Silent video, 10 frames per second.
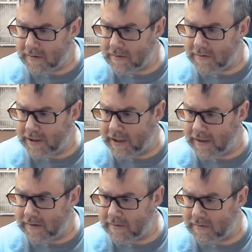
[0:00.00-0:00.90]

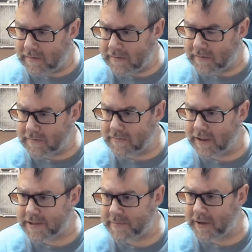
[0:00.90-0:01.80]
Yeah,
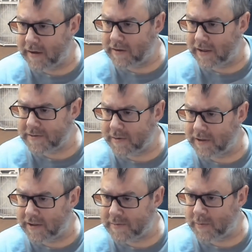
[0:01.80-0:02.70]
that's what
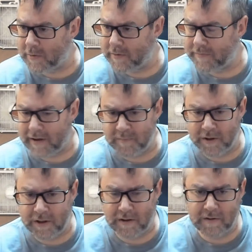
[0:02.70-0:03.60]
it is. 1.5 million.